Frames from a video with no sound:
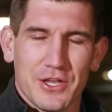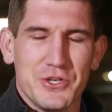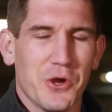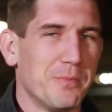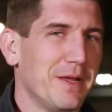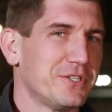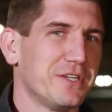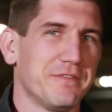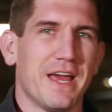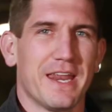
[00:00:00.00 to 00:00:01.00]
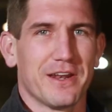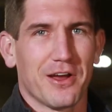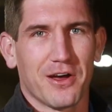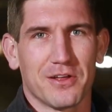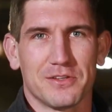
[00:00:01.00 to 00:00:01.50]
No mention of that at
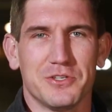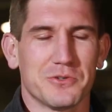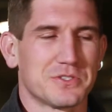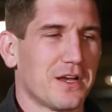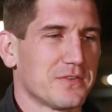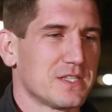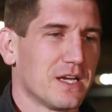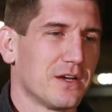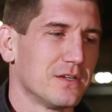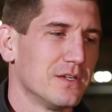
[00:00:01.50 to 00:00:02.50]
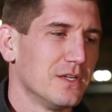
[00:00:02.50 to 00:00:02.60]
all. No soft sell.